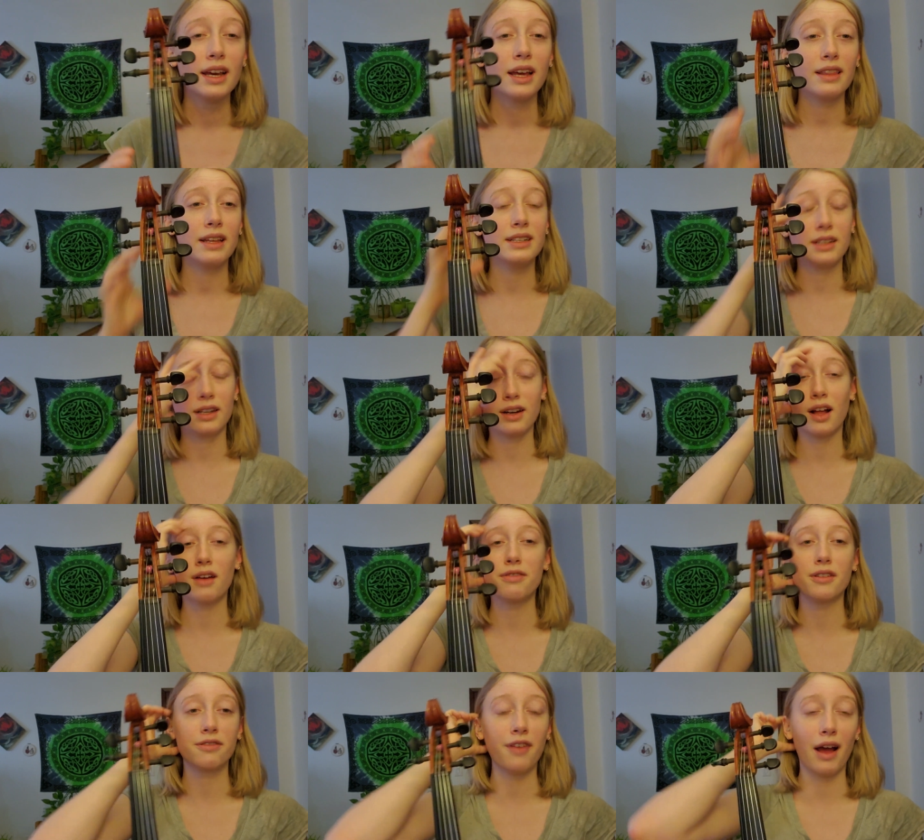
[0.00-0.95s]
And they did it all
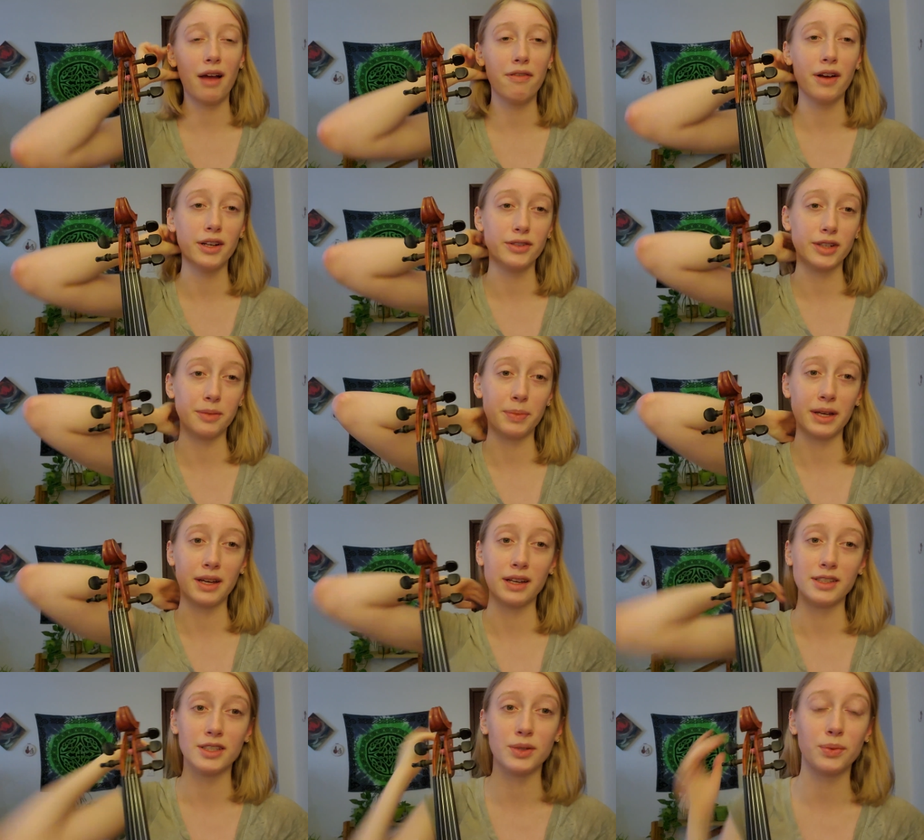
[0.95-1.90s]
for $500
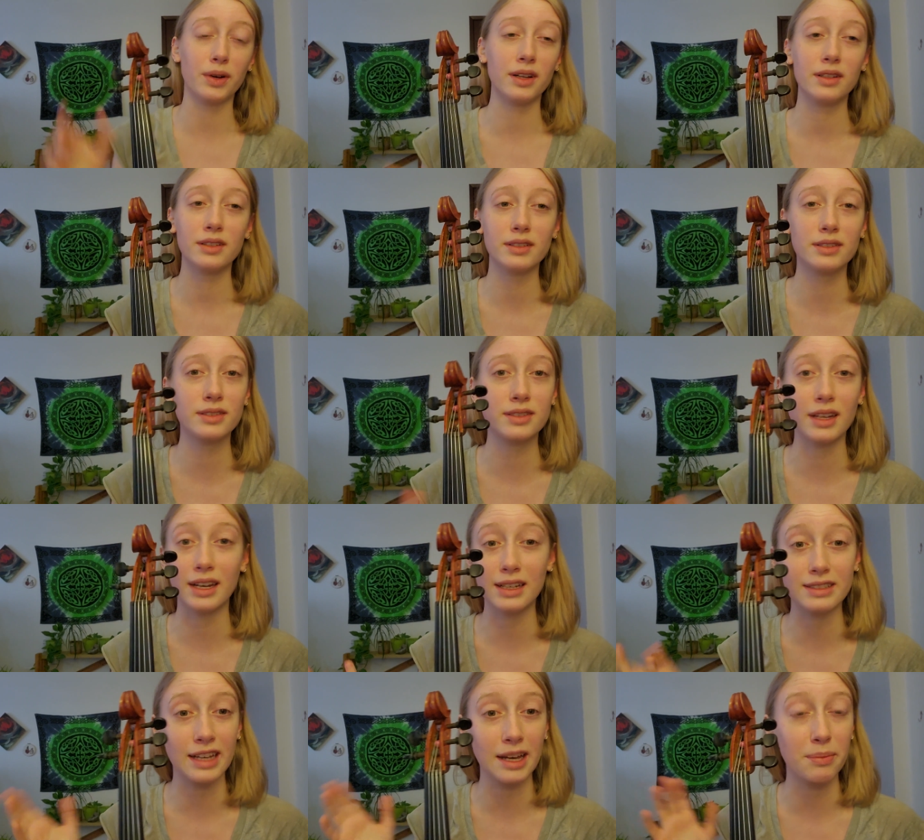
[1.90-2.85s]
because it was an
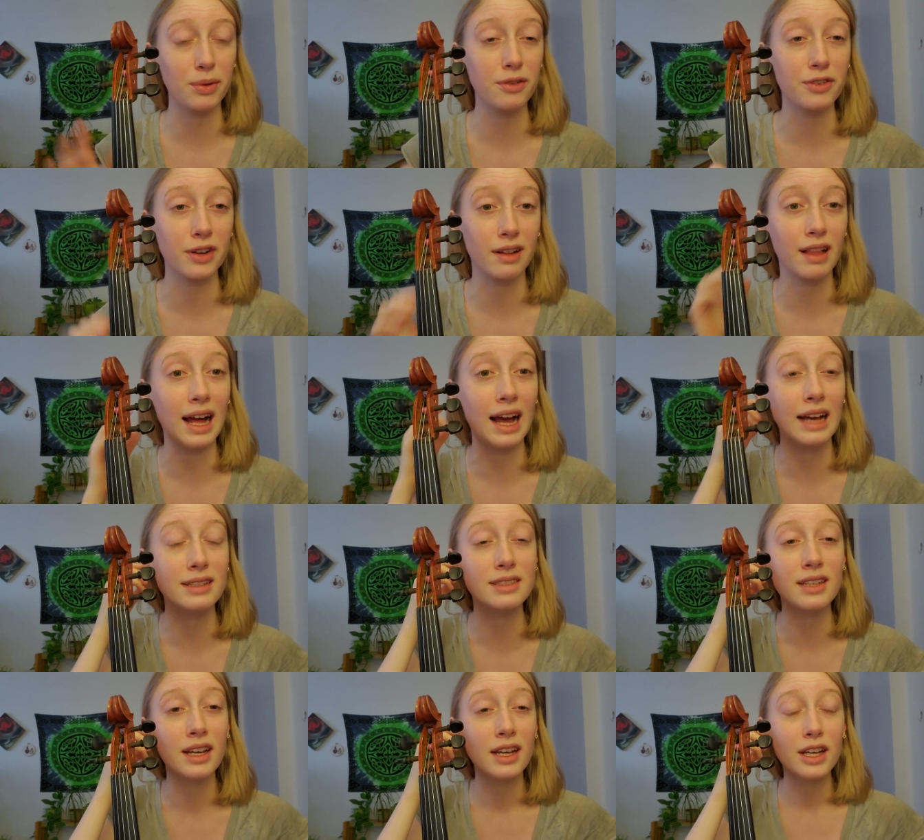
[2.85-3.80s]
example for a
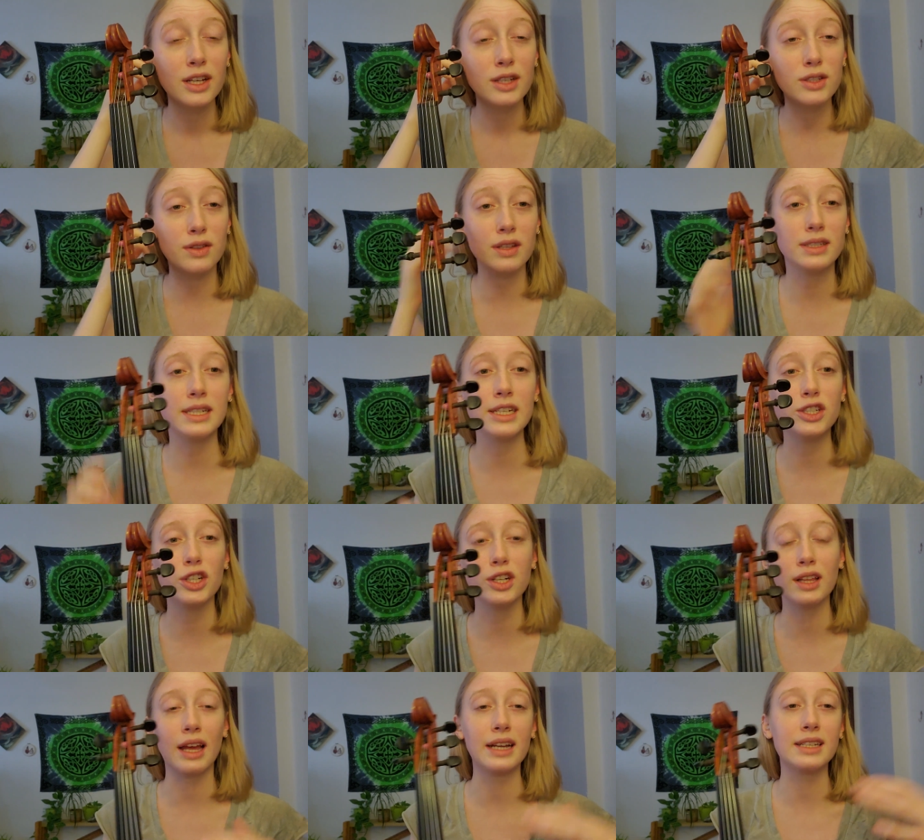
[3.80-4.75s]
class. So the
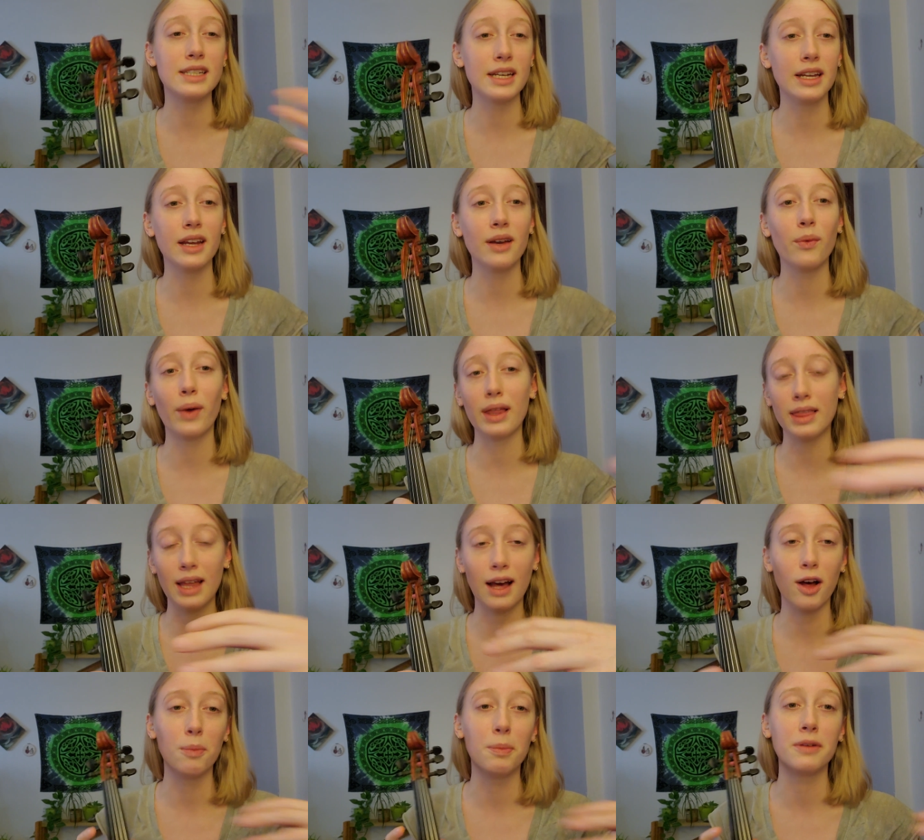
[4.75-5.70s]
teacher like did it with the
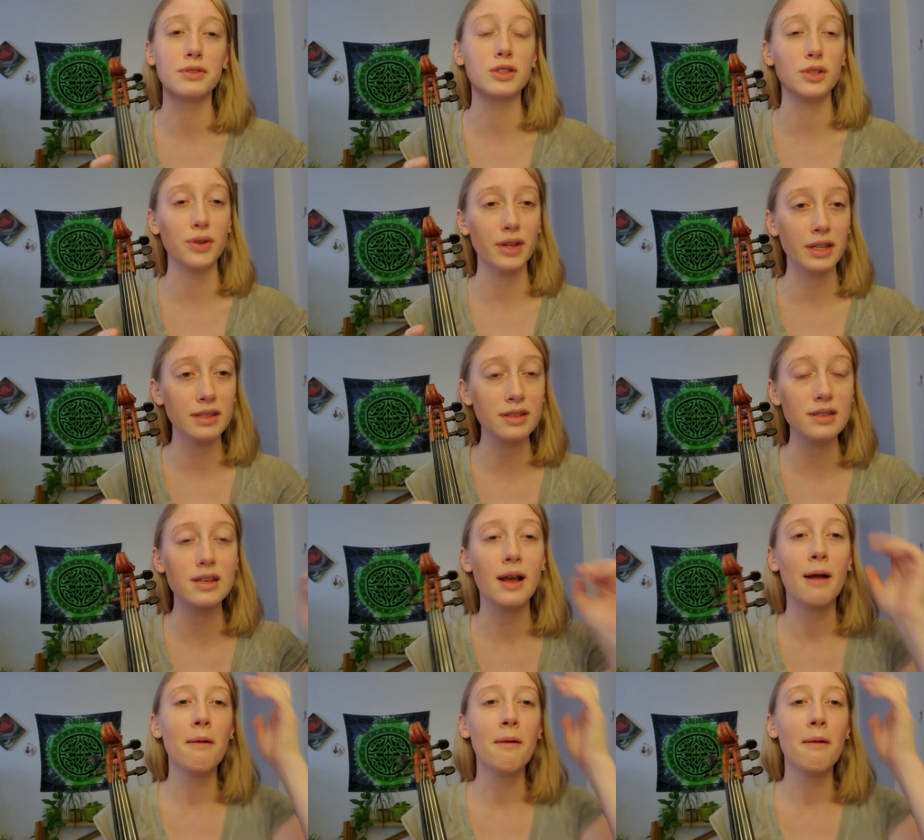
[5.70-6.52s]
help of students.